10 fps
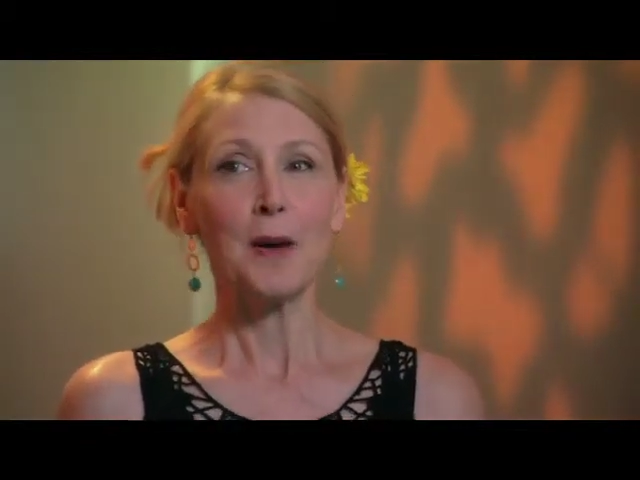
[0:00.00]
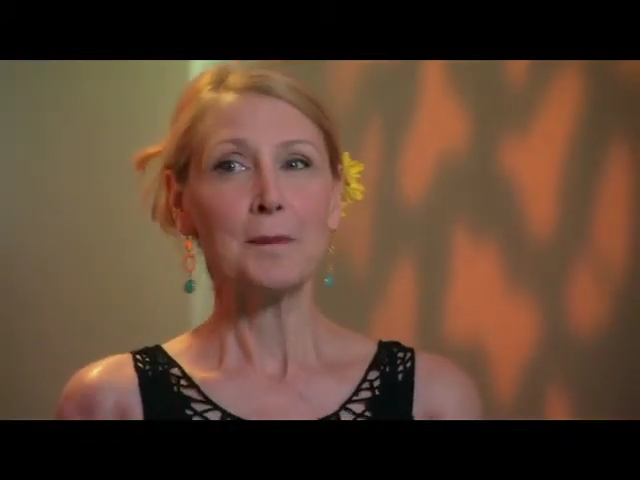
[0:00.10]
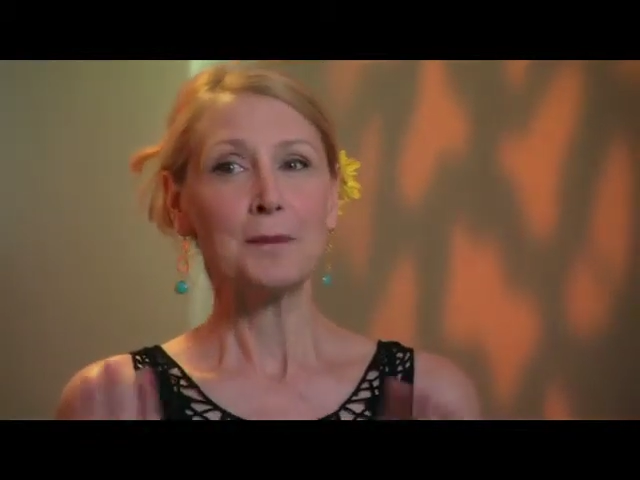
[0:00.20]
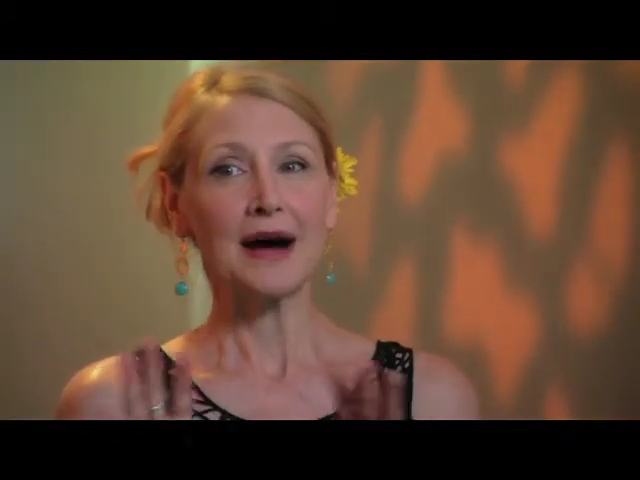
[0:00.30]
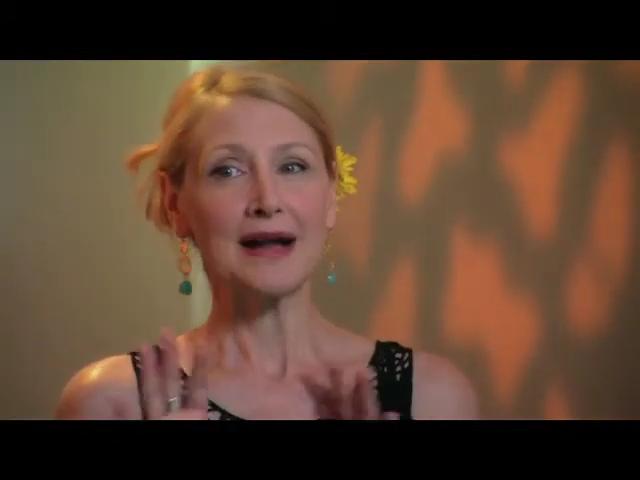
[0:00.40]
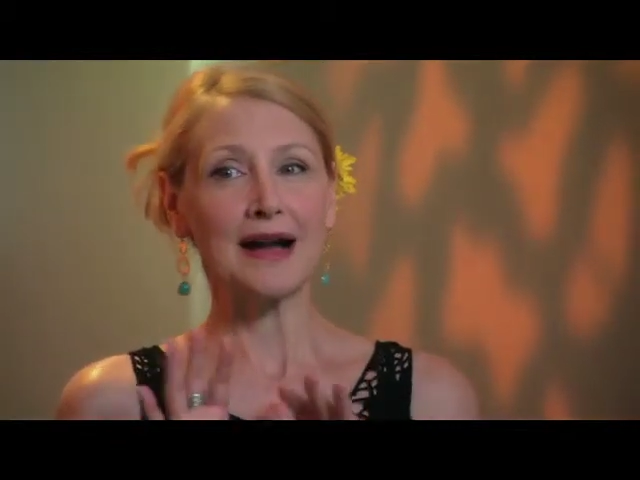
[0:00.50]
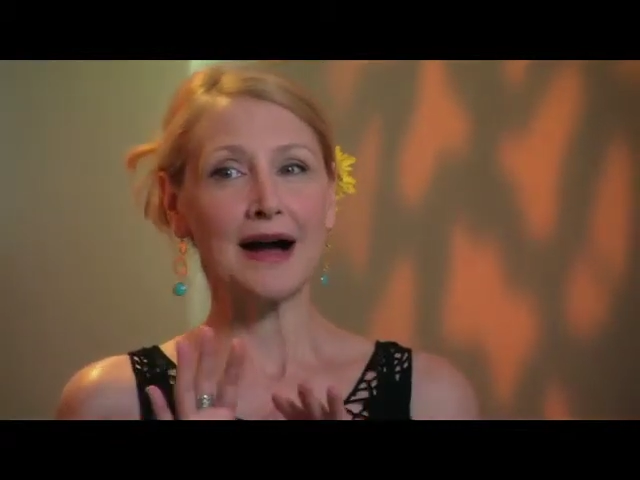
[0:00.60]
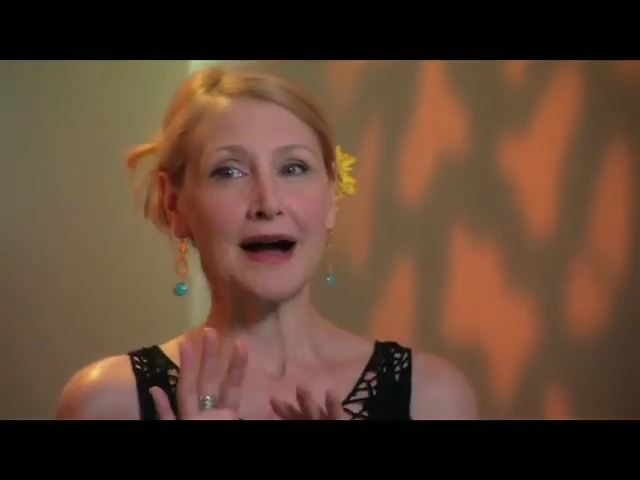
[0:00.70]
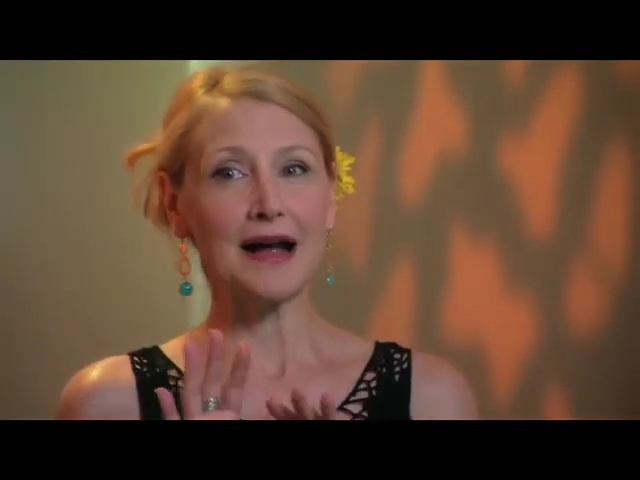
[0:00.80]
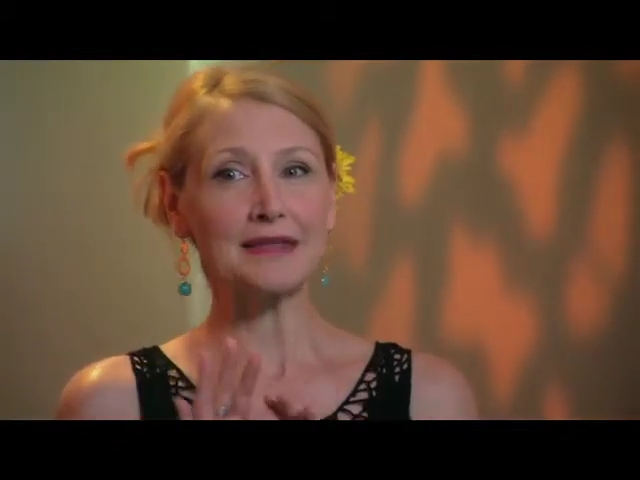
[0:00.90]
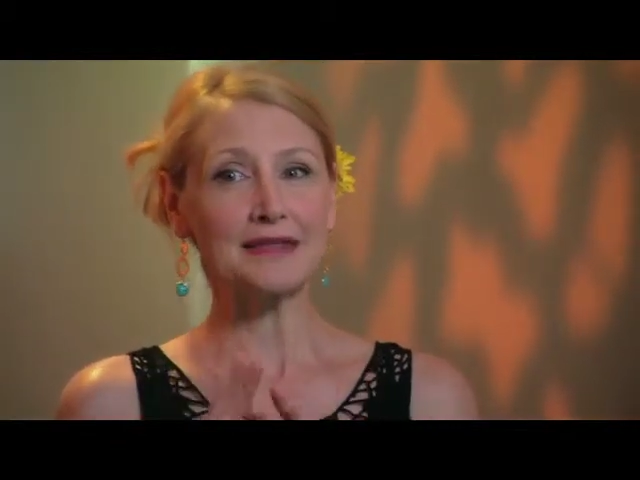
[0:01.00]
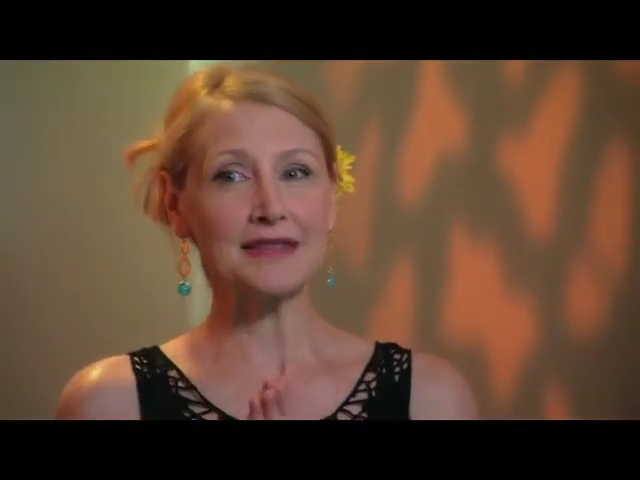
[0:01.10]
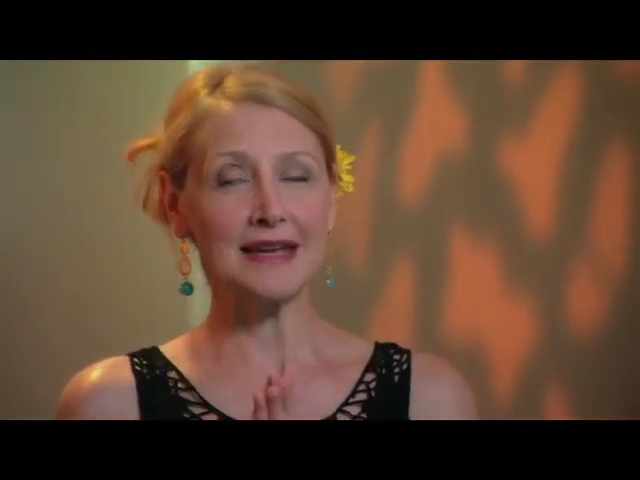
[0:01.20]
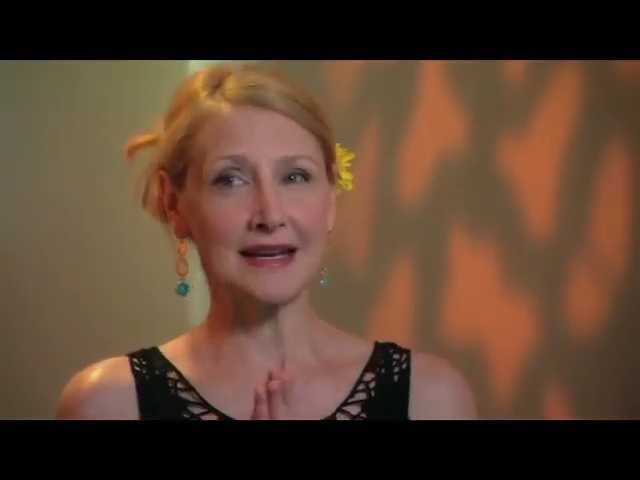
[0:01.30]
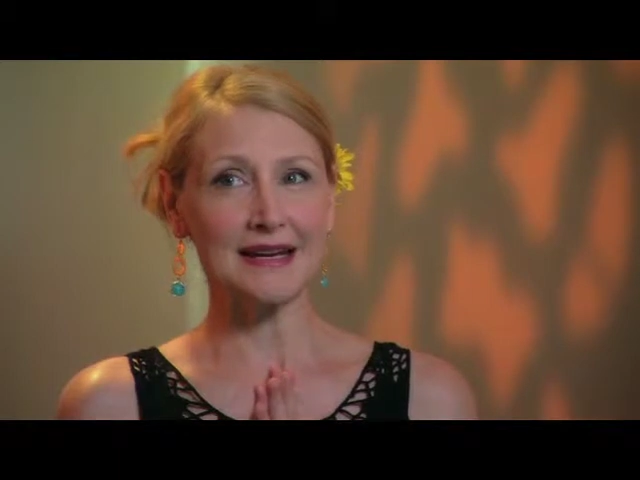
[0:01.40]
But I
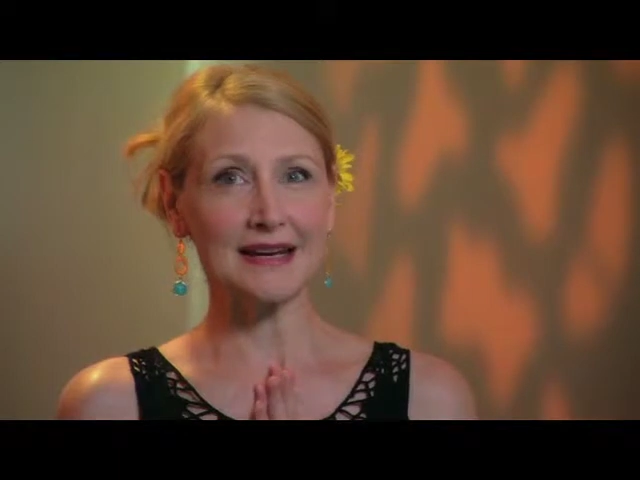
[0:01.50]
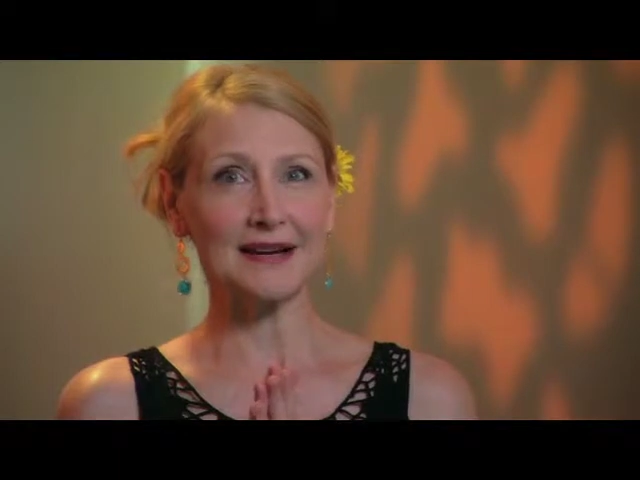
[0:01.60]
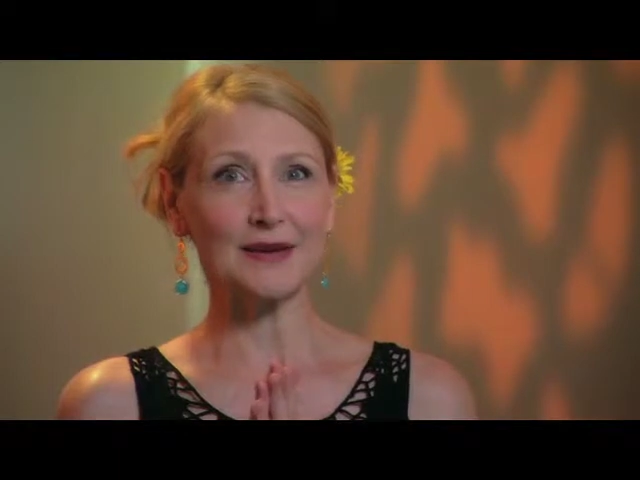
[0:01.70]
think